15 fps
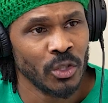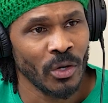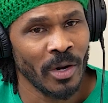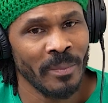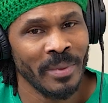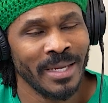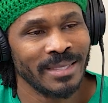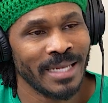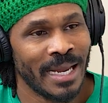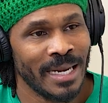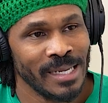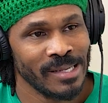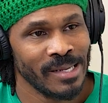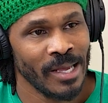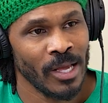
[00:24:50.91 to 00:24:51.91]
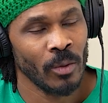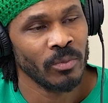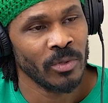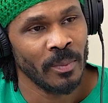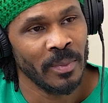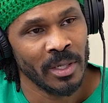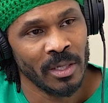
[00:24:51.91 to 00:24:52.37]
So that means I need to
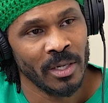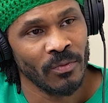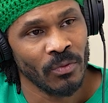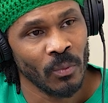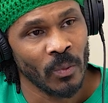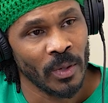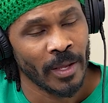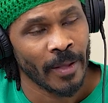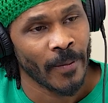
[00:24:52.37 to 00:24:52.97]
help them in a different way.